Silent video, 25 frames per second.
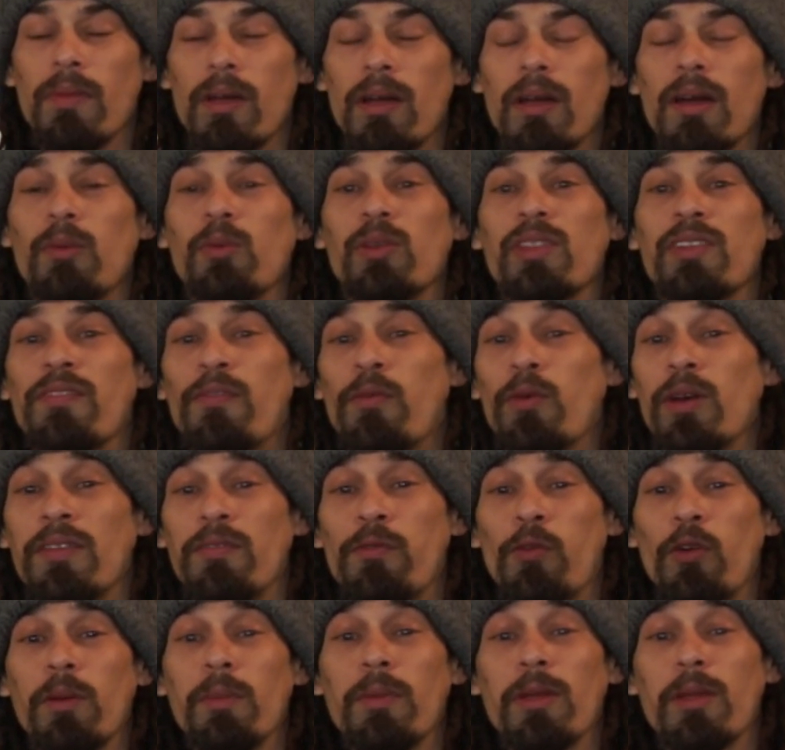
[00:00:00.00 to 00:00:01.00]
With the
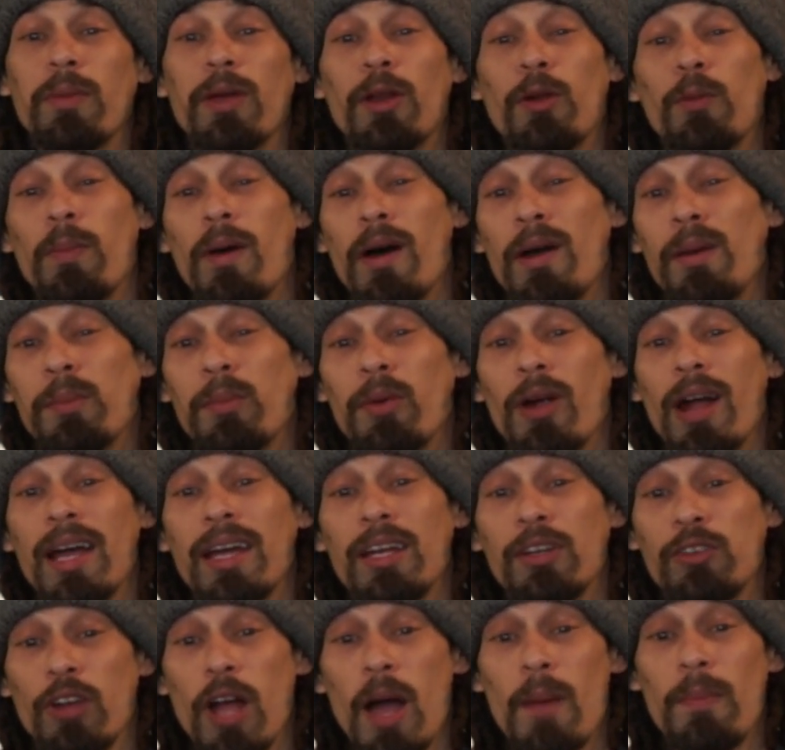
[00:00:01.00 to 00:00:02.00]
44 millimeter bottom
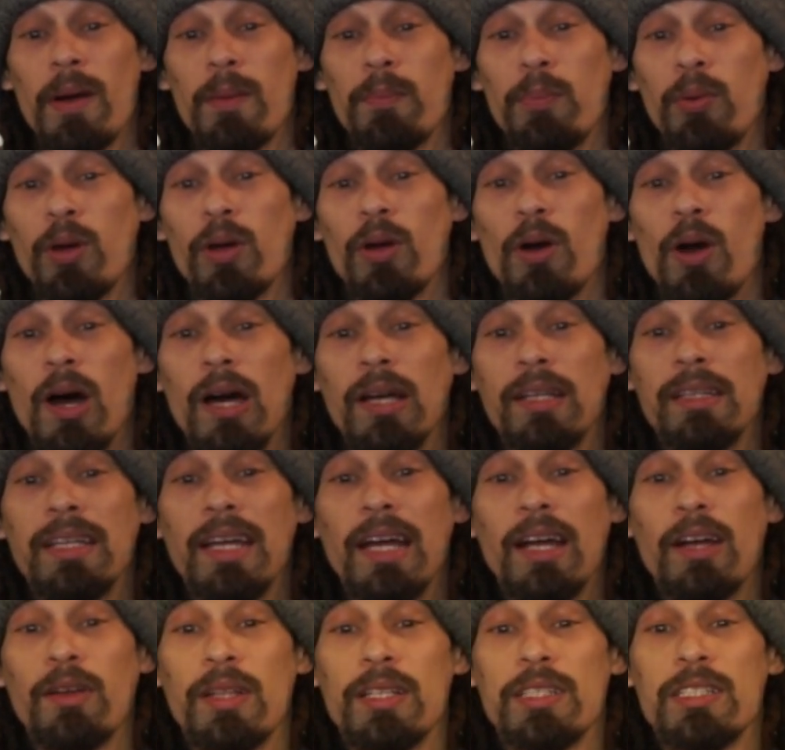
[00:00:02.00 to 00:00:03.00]
bracket drop I put on
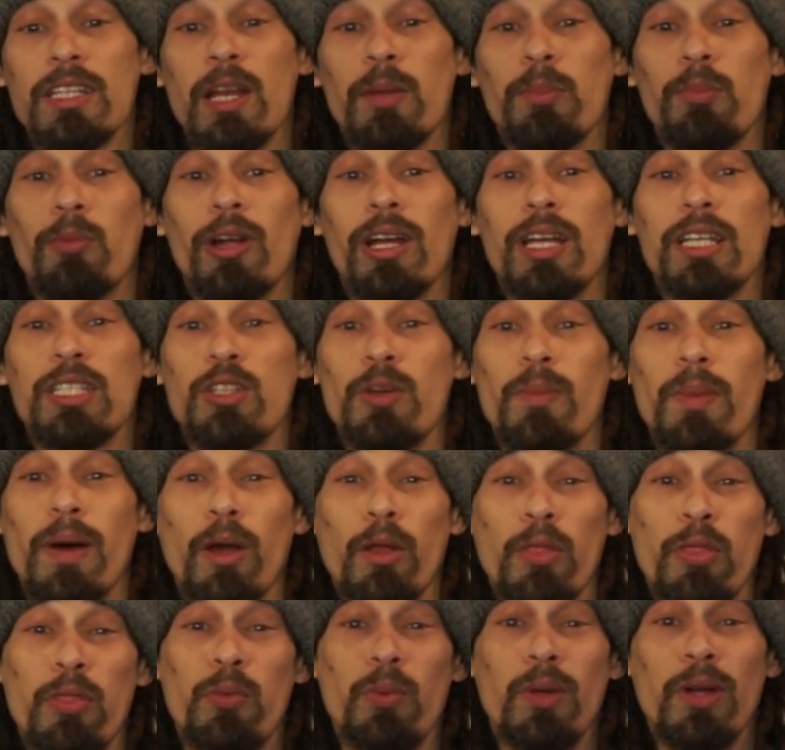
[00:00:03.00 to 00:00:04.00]
there, that's going to bring us to about
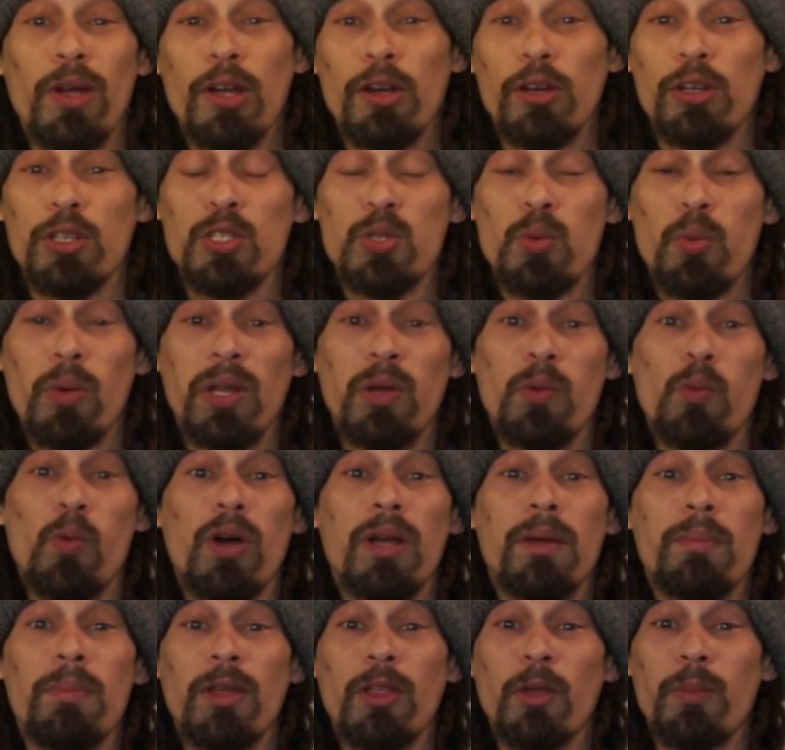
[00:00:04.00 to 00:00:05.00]
a
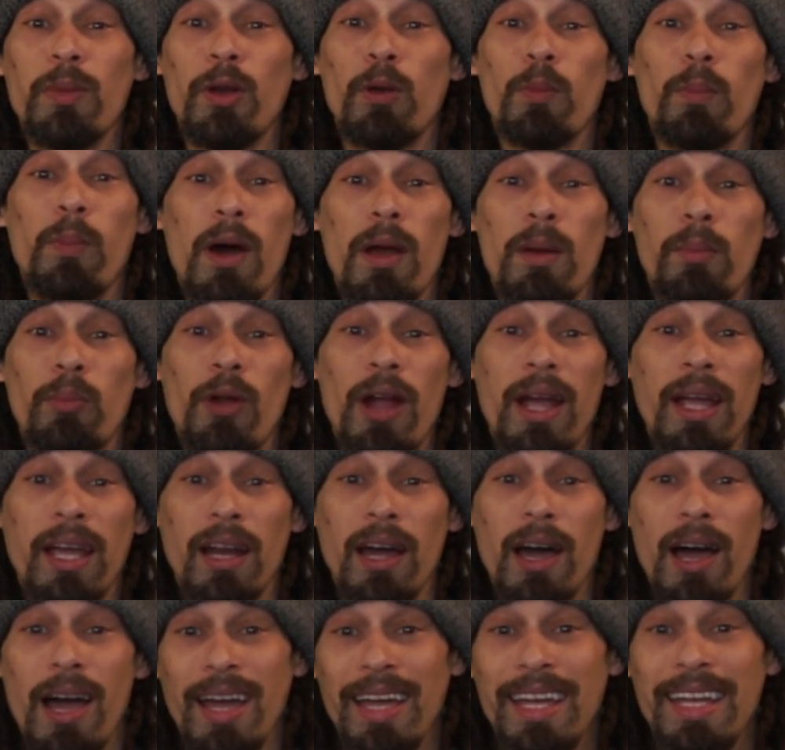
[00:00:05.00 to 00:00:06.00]
321 millimeter bottom bracket
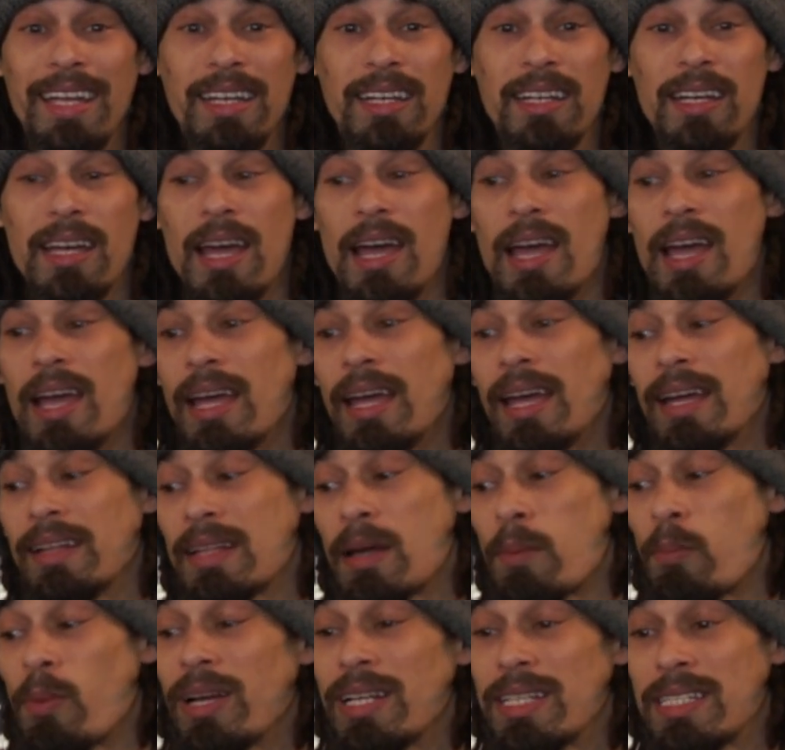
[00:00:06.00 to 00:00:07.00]
height. And
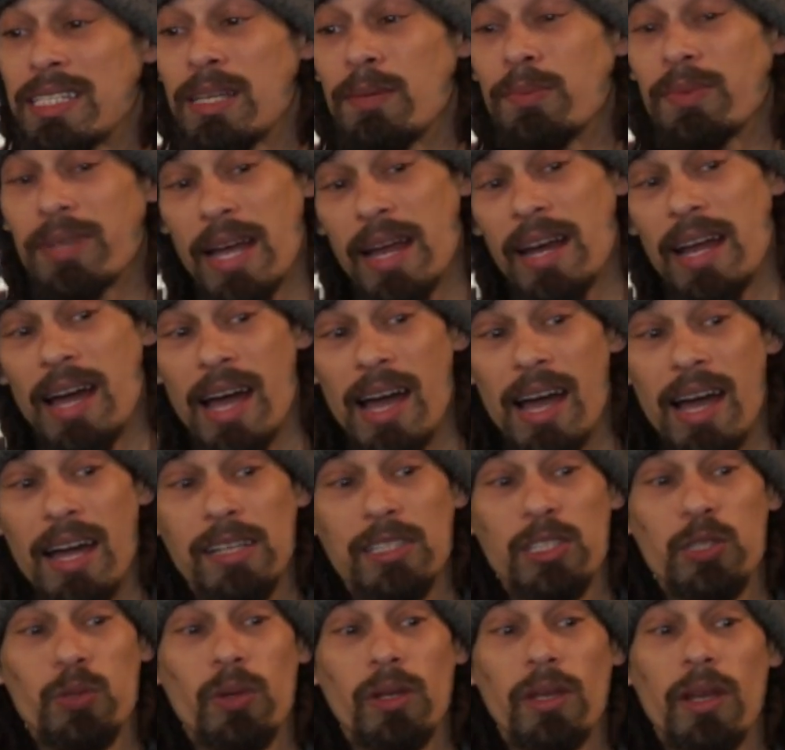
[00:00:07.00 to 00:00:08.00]
that might seem kind of high
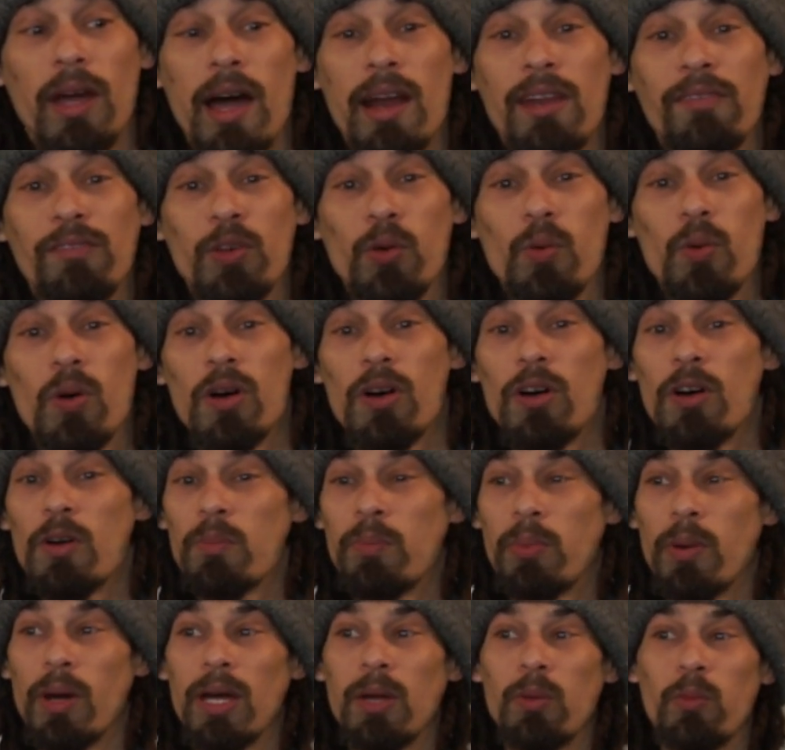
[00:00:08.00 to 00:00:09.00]
to a lot of you all,
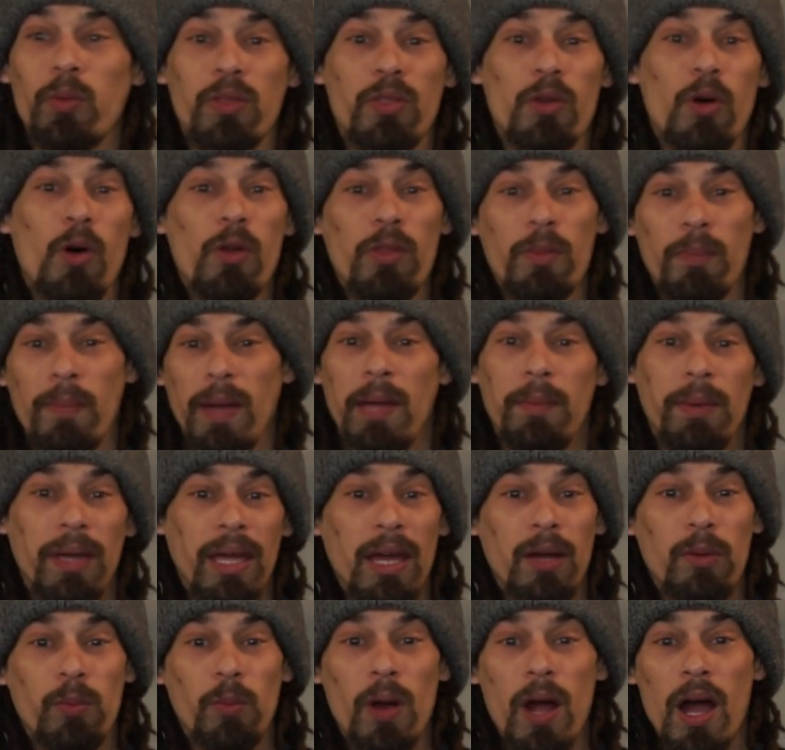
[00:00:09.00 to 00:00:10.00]
but with all the baby
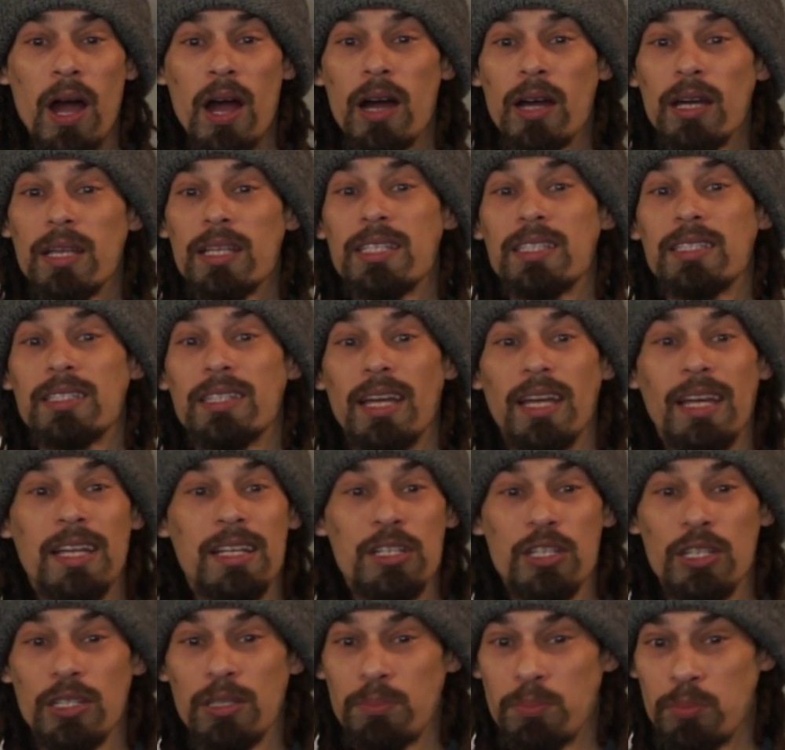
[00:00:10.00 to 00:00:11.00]
head rocks
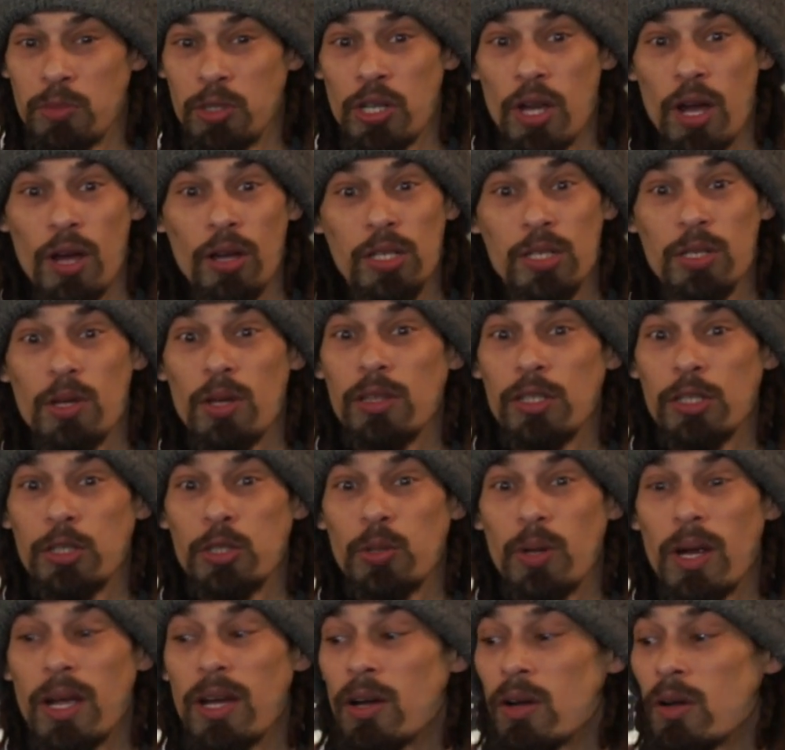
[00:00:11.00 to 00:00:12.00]
and just chunks on the
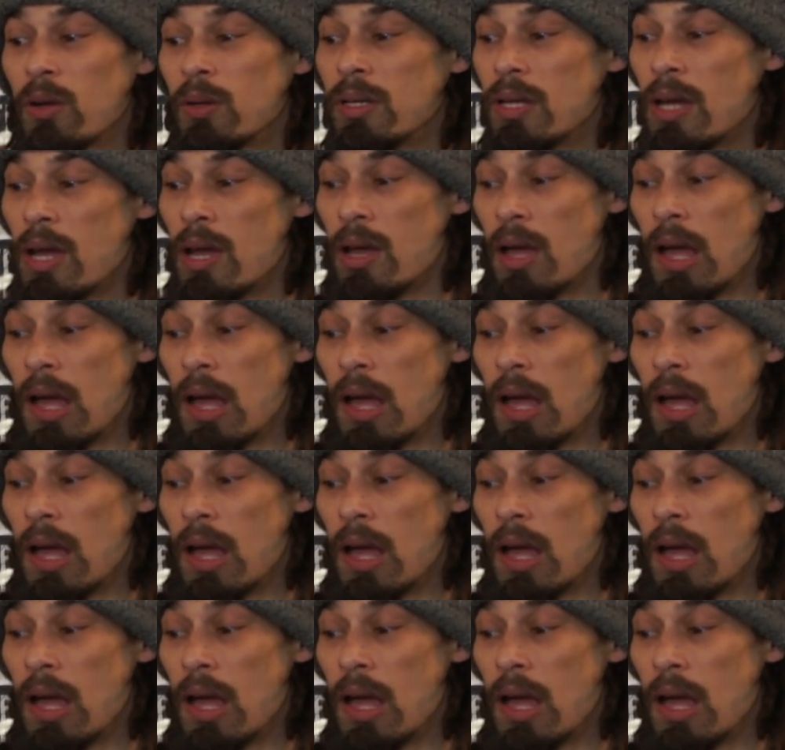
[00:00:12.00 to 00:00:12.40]
trail,